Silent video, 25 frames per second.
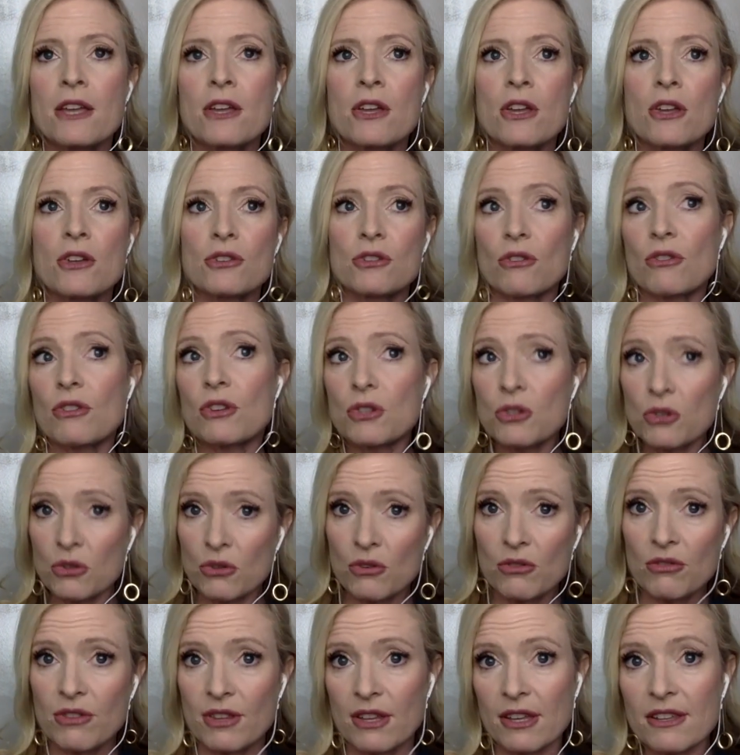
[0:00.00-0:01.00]
So the
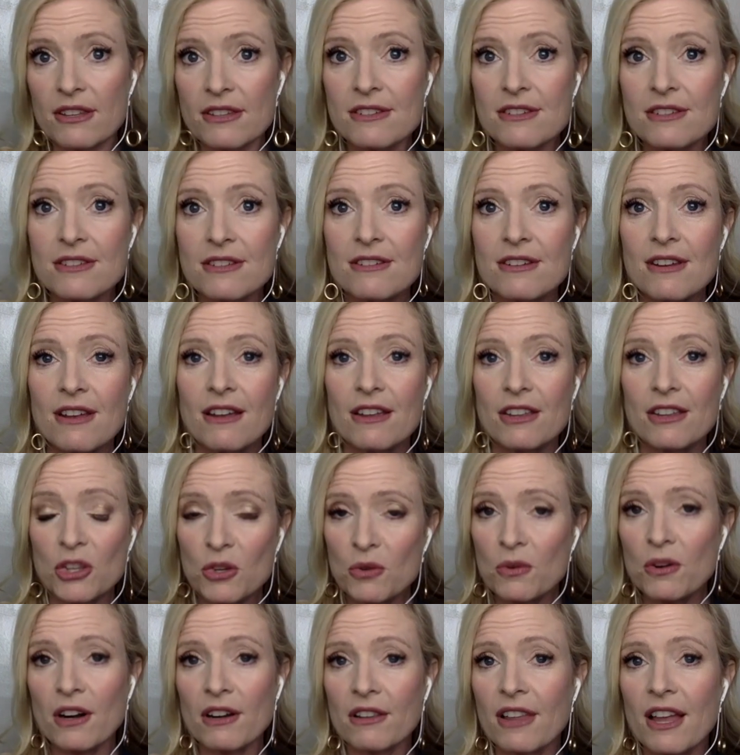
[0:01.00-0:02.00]
truth is,
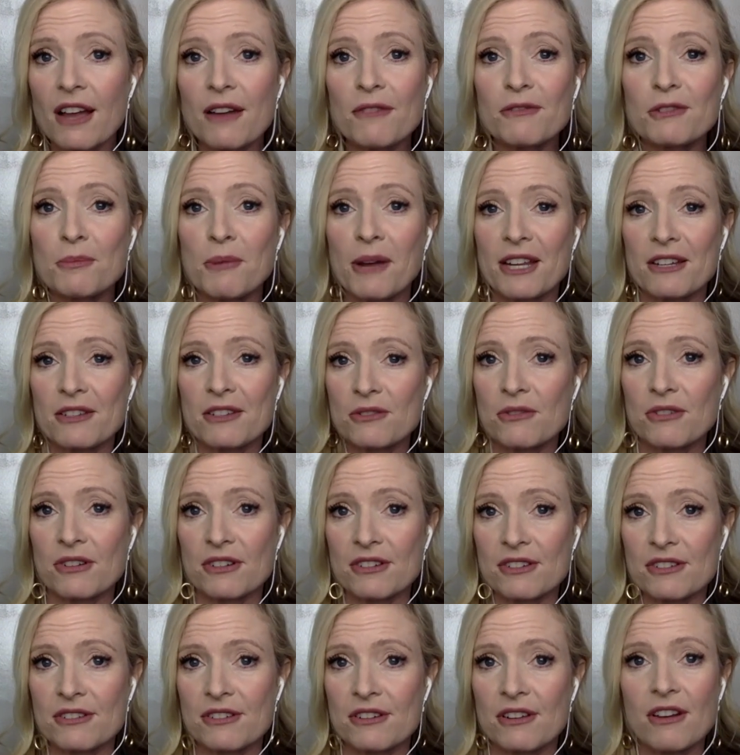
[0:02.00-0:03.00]
you are loved by
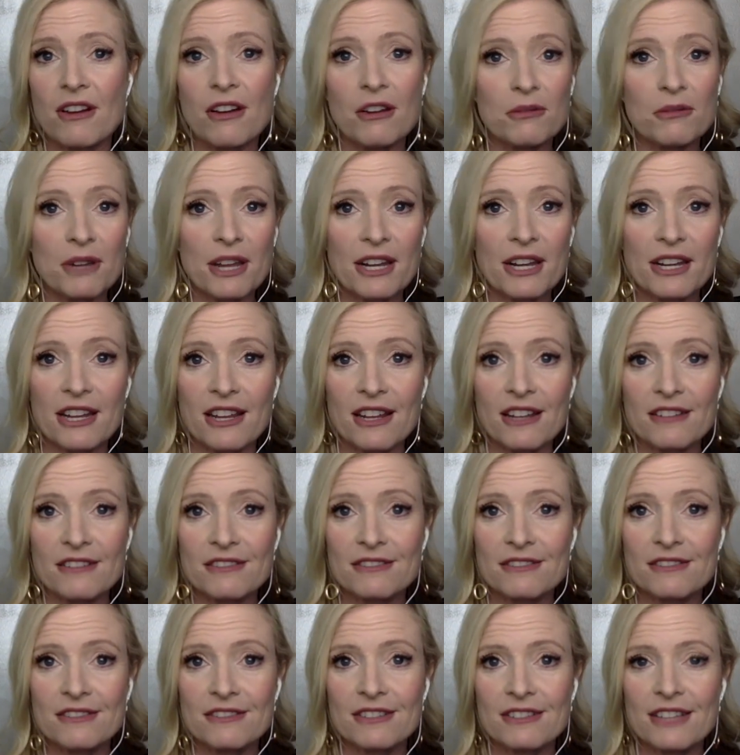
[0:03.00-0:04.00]
source already.
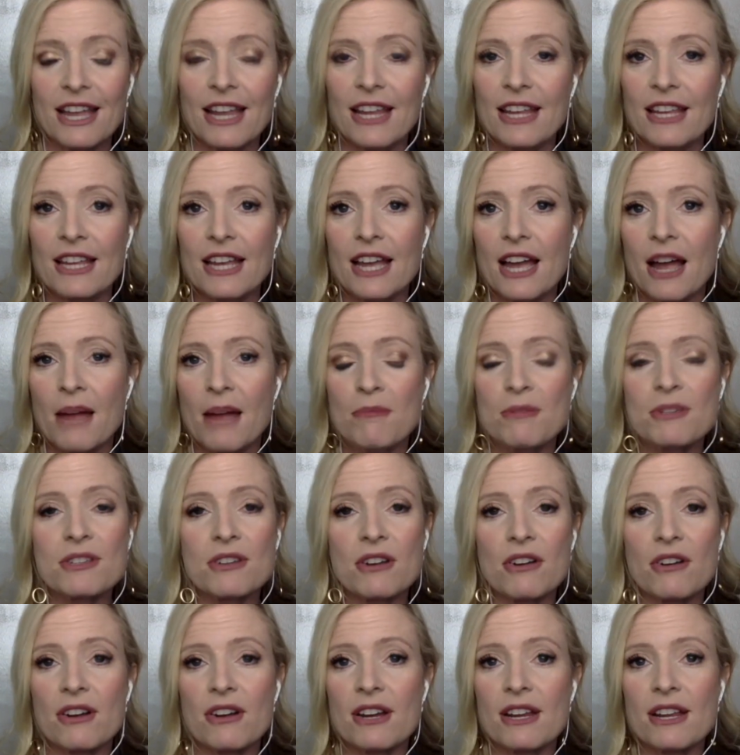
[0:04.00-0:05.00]
Like, I'm
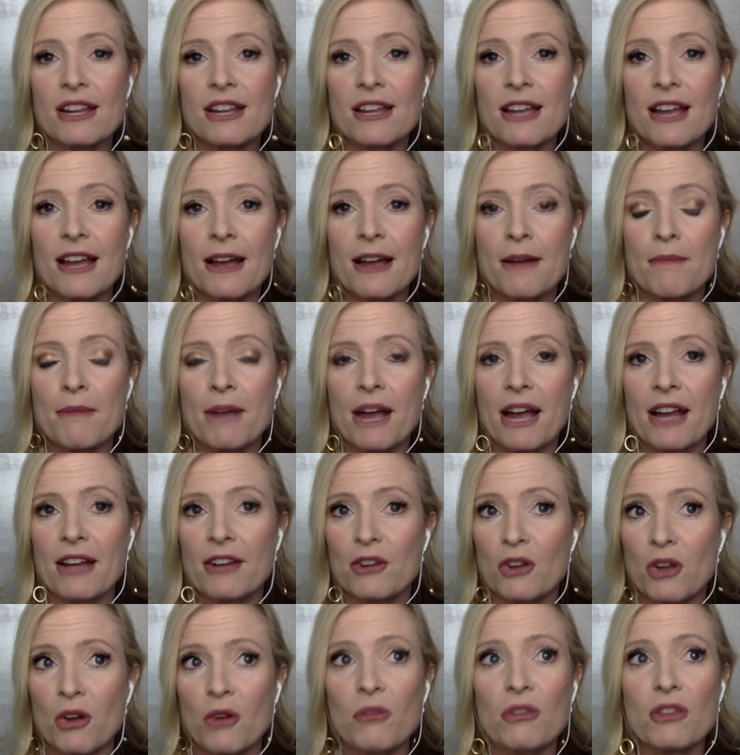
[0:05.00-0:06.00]
sorry, I
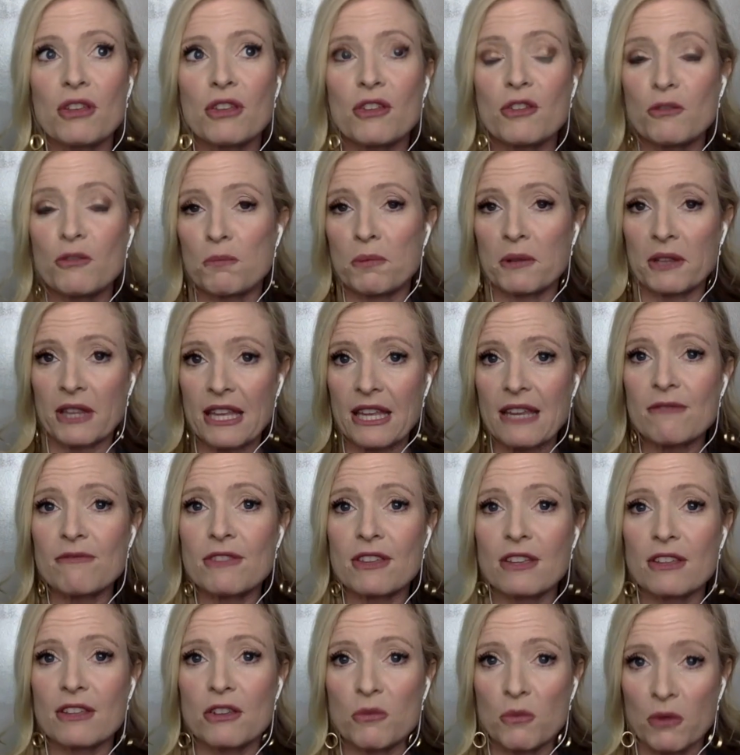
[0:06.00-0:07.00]
know that you believed
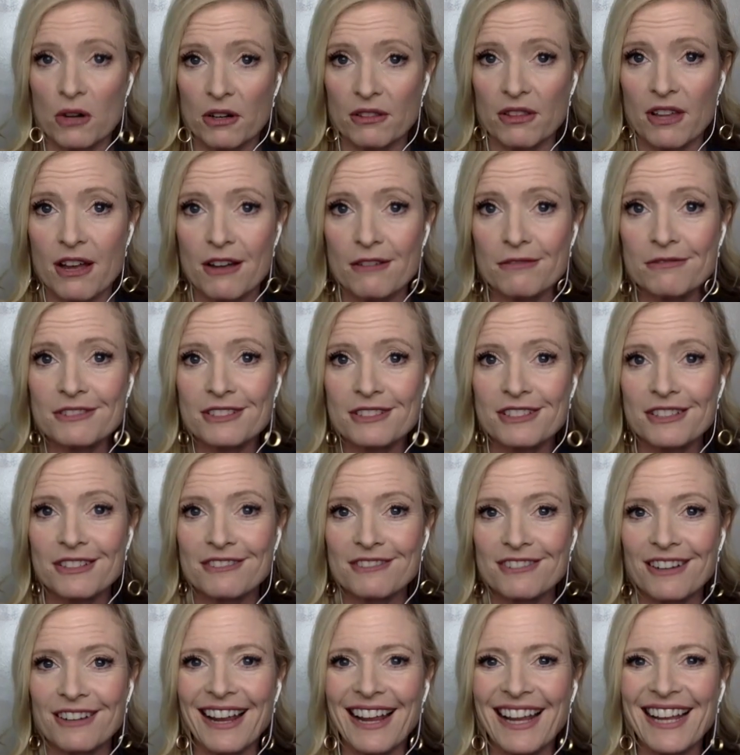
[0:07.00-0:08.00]
that you weren't loved,
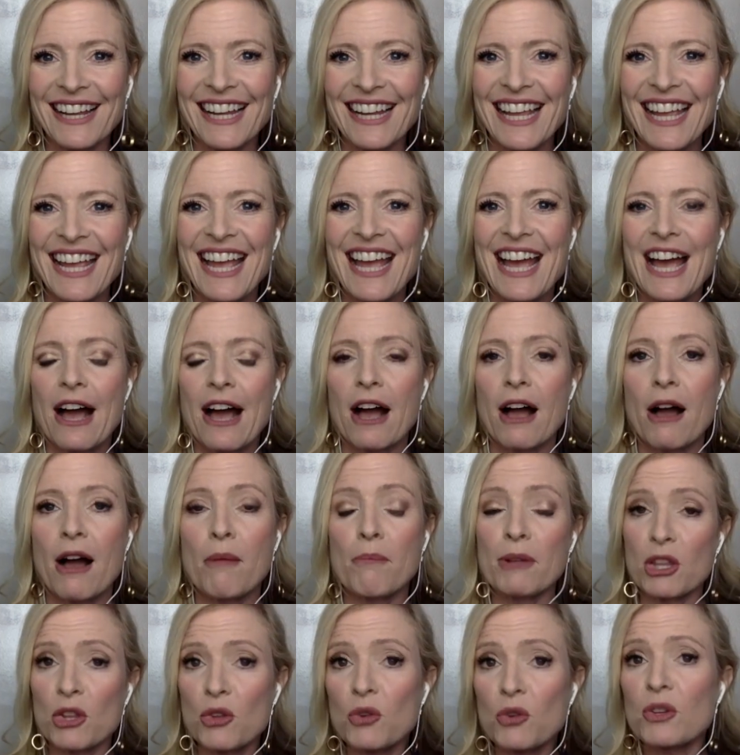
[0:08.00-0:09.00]
right?
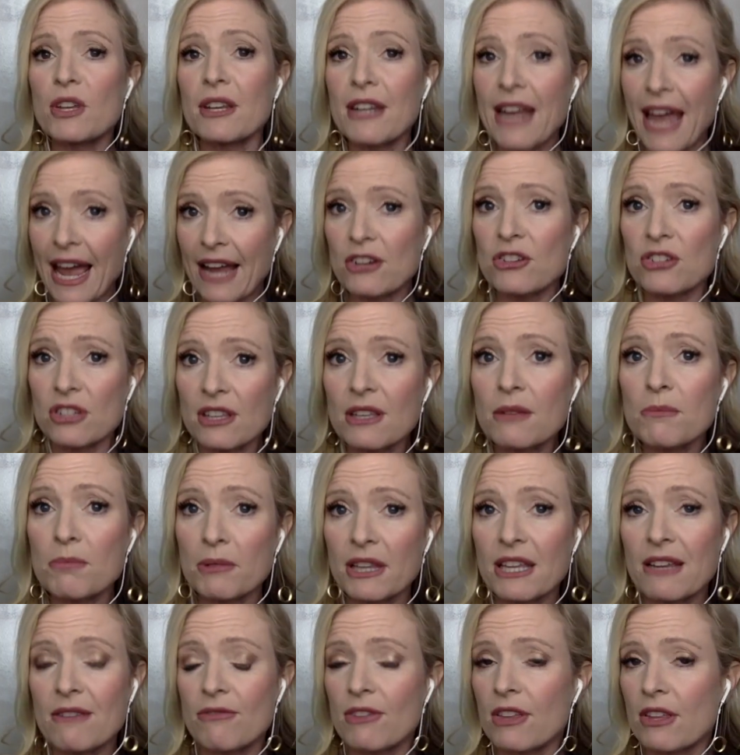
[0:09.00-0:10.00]
But you can actually
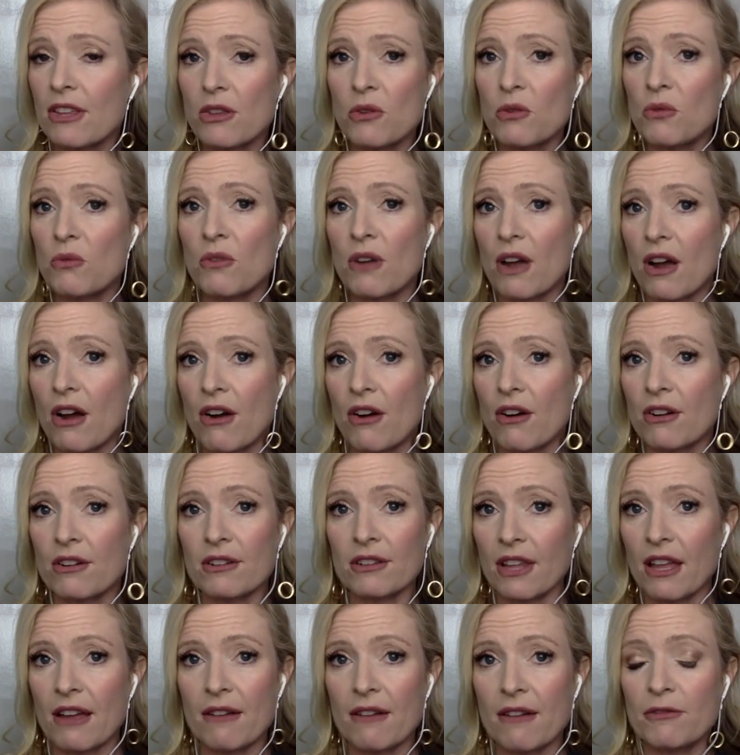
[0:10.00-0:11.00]
believe that you aren't
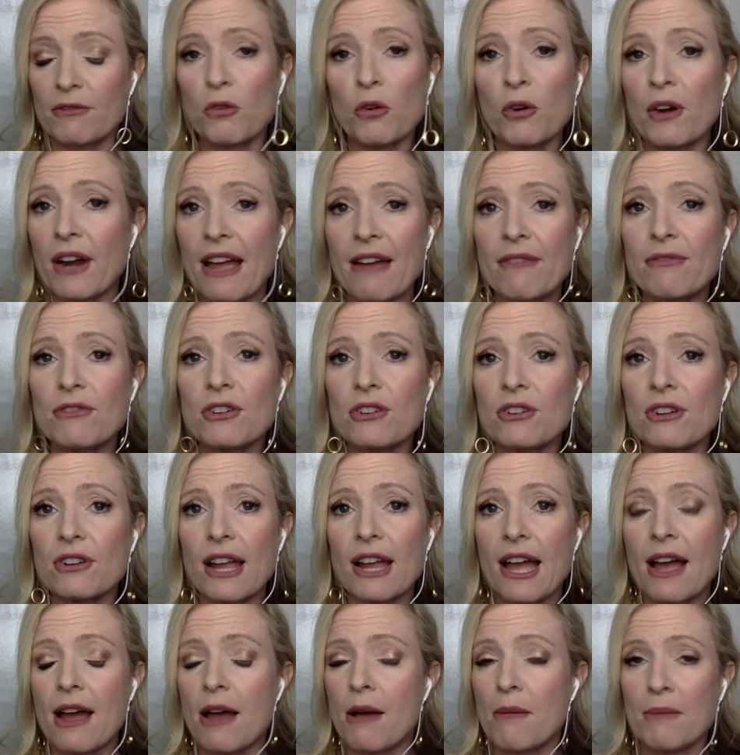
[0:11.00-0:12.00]
loved forever,
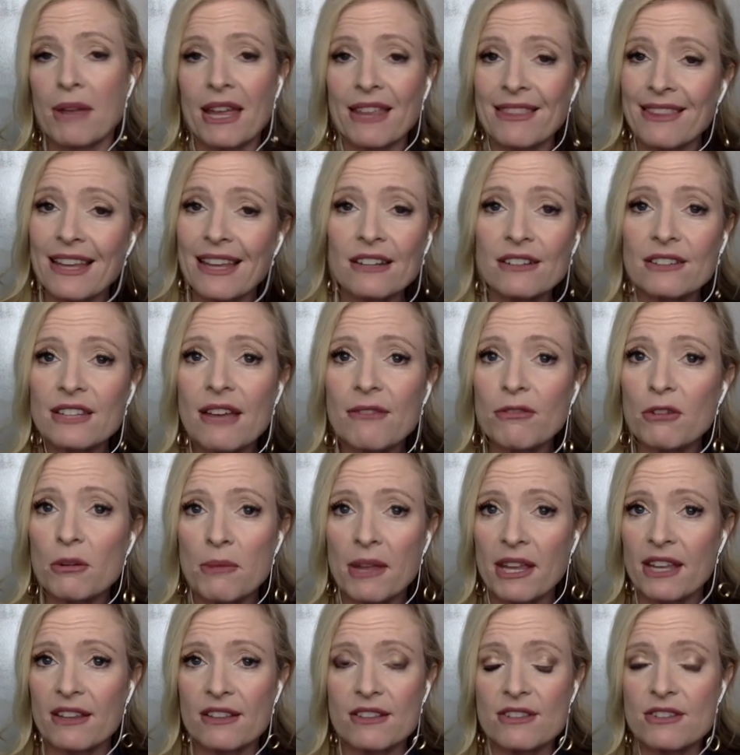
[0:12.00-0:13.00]
and that'll never
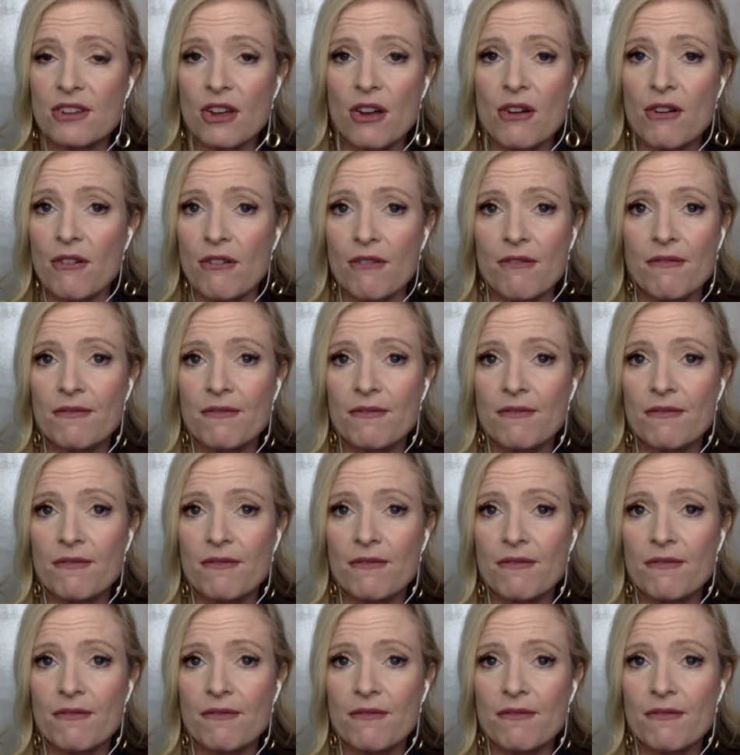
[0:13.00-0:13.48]
make it so.